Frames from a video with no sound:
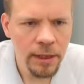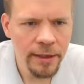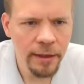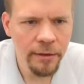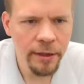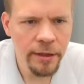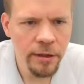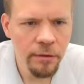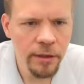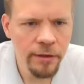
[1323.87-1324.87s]
Then there is
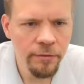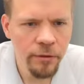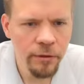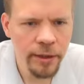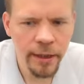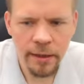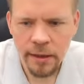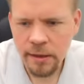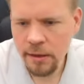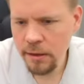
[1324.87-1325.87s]
no d4
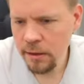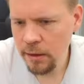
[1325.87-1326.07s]
tactics.